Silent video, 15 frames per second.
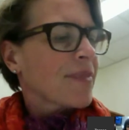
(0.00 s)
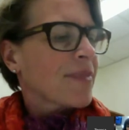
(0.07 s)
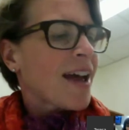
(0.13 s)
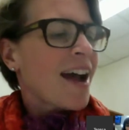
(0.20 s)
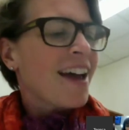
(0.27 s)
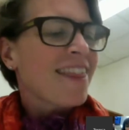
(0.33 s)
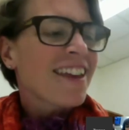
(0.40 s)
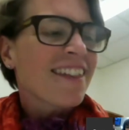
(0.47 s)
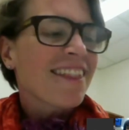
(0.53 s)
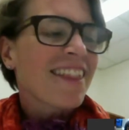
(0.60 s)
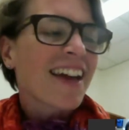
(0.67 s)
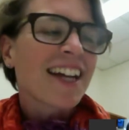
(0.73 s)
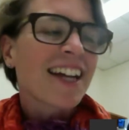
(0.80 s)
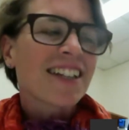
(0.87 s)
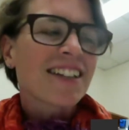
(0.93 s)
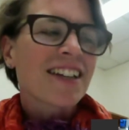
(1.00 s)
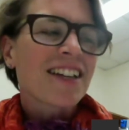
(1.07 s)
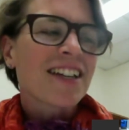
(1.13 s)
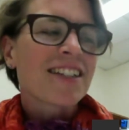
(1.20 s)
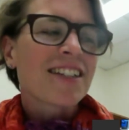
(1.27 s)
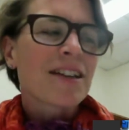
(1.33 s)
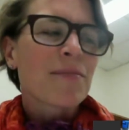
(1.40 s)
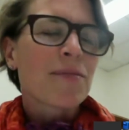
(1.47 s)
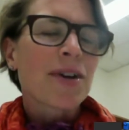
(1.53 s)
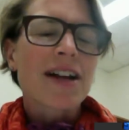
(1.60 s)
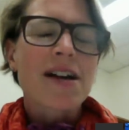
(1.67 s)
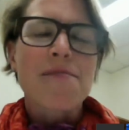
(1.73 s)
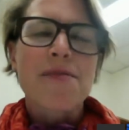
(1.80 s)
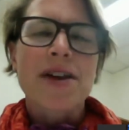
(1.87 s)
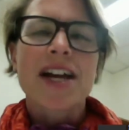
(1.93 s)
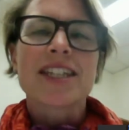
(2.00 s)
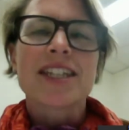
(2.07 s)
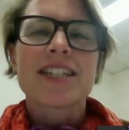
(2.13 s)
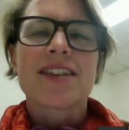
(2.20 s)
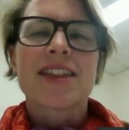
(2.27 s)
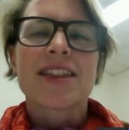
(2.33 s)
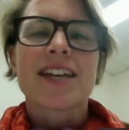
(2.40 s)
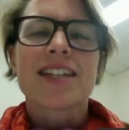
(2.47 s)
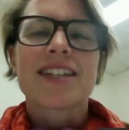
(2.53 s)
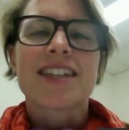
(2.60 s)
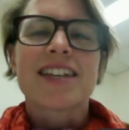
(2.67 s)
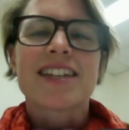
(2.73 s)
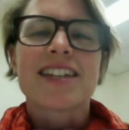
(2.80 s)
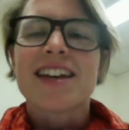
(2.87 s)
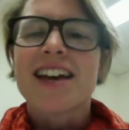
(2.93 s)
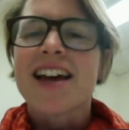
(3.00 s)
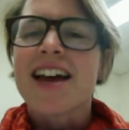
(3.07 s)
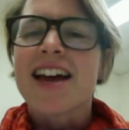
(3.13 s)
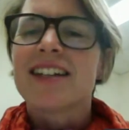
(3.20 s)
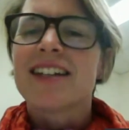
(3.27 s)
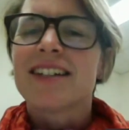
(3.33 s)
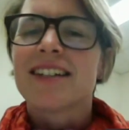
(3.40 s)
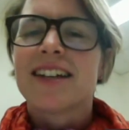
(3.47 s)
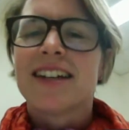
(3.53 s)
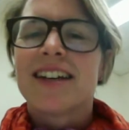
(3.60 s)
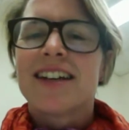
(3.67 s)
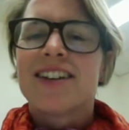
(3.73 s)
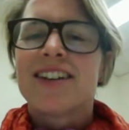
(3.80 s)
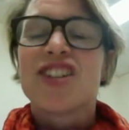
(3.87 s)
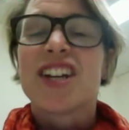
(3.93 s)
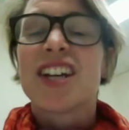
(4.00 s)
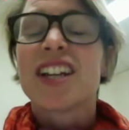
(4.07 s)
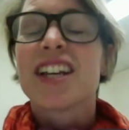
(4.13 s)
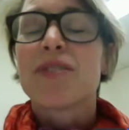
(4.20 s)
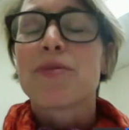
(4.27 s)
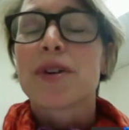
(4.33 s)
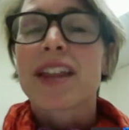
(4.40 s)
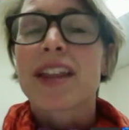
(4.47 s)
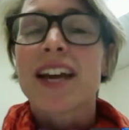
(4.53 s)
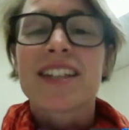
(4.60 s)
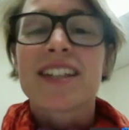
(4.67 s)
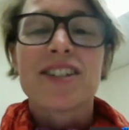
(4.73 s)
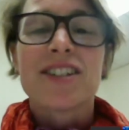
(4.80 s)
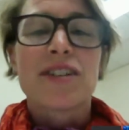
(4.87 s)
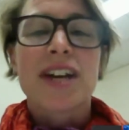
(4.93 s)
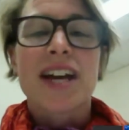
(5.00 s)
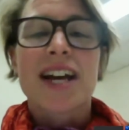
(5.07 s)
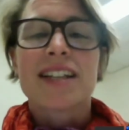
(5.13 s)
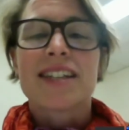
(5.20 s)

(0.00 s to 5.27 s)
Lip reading: I think that is somewhat comprehensive, unless Lisa and Sheila would like to add